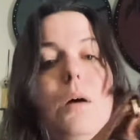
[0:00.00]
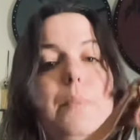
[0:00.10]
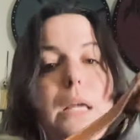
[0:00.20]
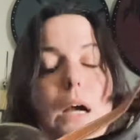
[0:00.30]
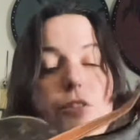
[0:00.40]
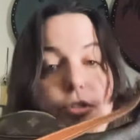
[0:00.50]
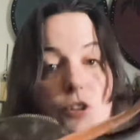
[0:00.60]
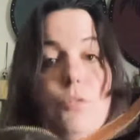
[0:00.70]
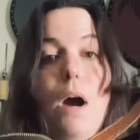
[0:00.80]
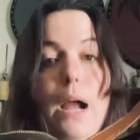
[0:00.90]
because it's
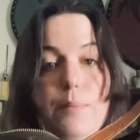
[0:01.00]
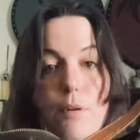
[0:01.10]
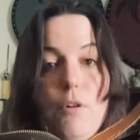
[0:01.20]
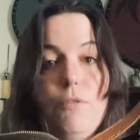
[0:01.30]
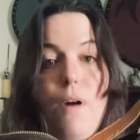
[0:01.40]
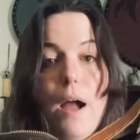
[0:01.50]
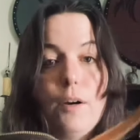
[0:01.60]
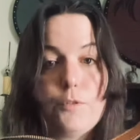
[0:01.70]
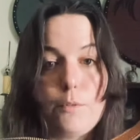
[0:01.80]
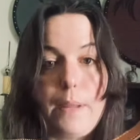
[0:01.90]
too high profile
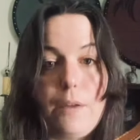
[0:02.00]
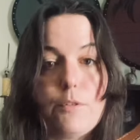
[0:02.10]
for me,